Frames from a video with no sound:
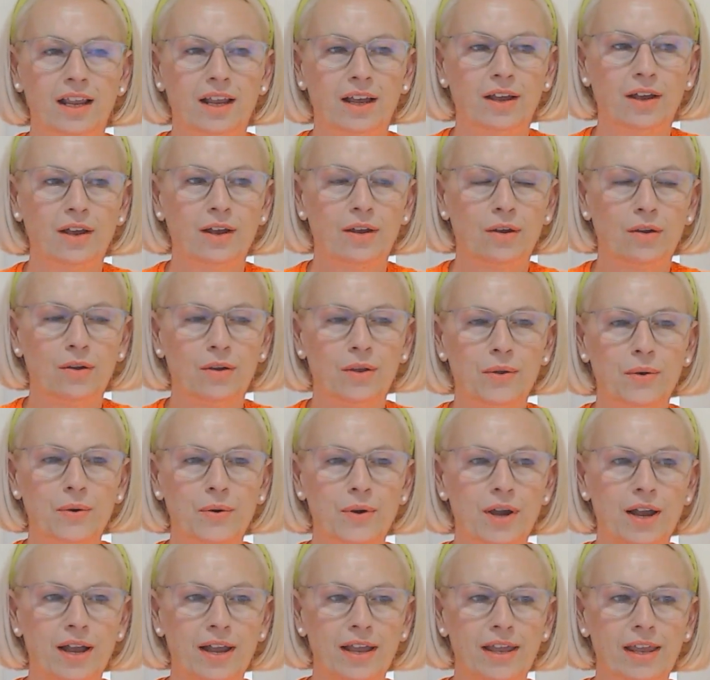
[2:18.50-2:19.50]

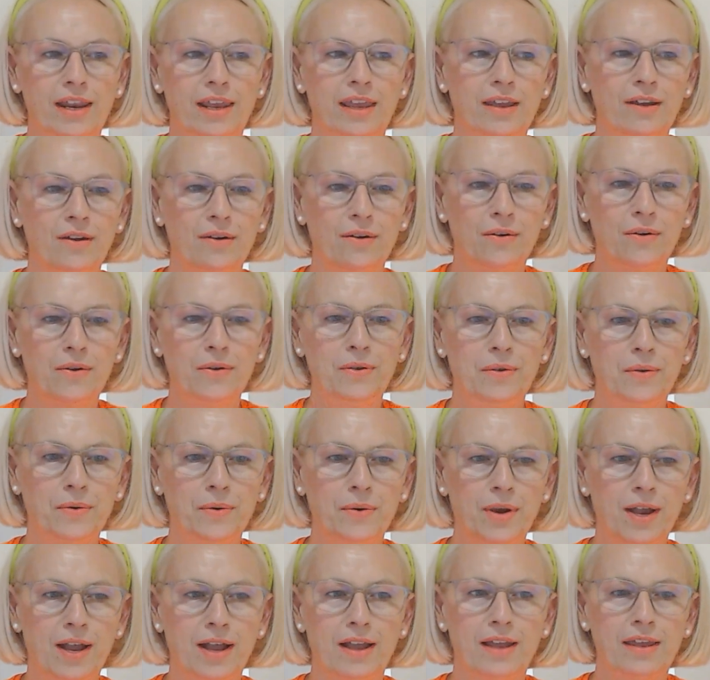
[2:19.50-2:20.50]
Alrighty,
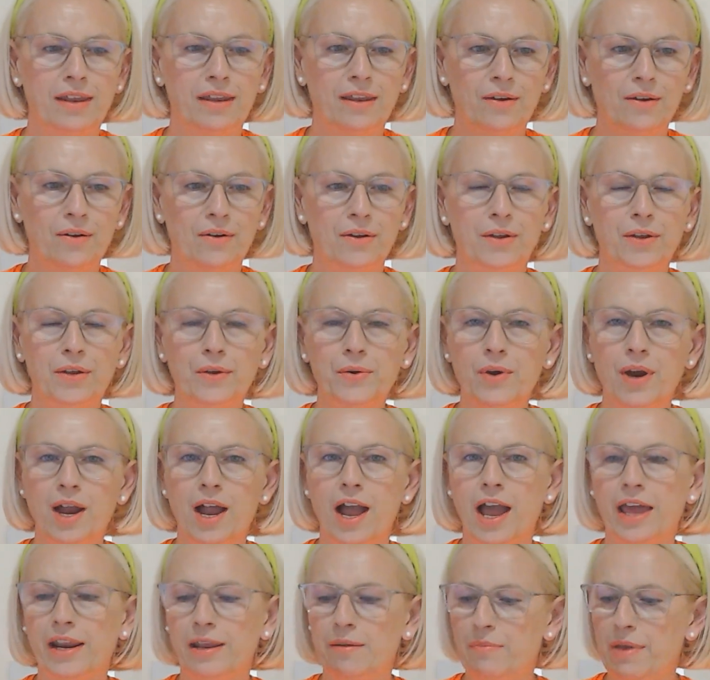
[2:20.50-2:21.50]
alrighty,
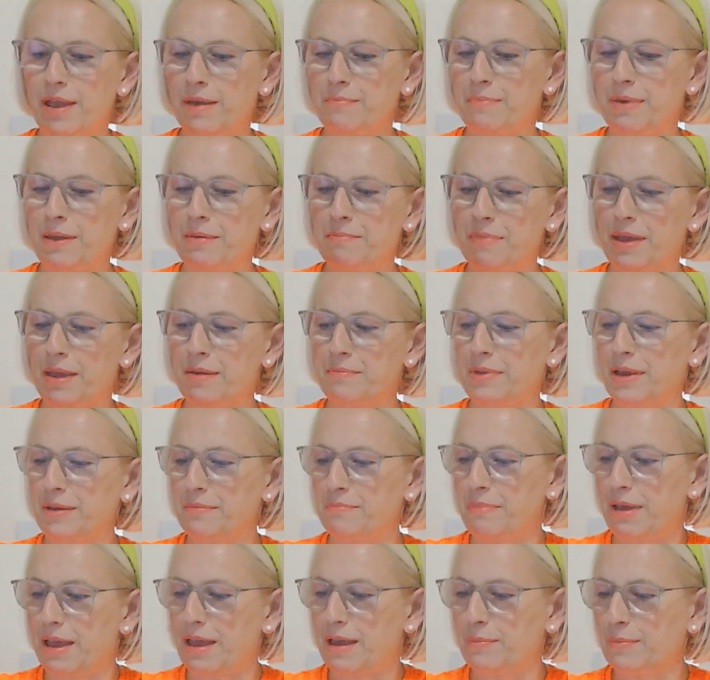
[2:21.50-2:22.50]
alrighty. Bam, bam, bam, bam,
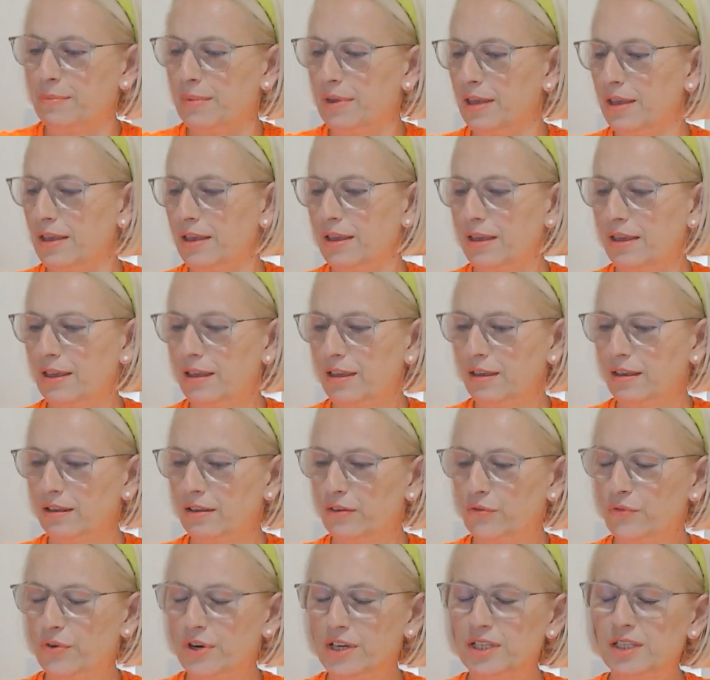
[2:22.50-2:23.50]
bam.
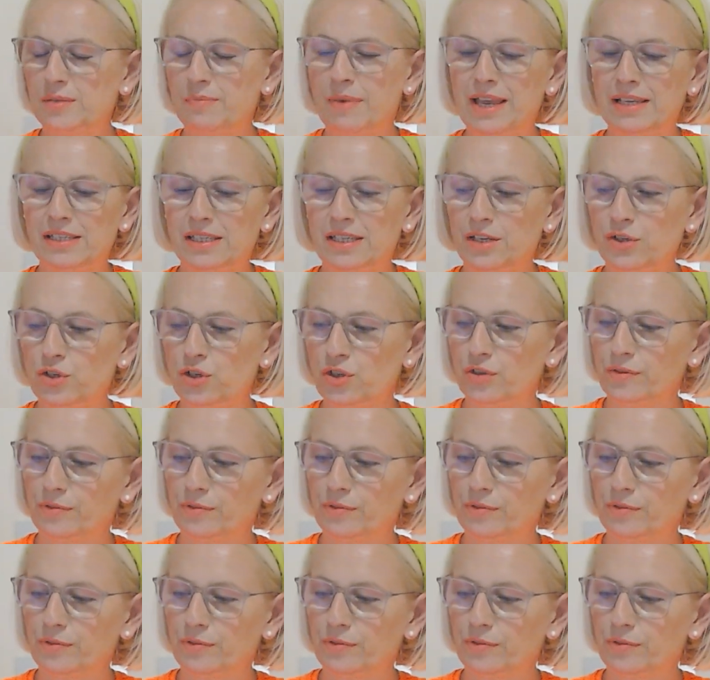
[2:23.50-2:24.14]
First message.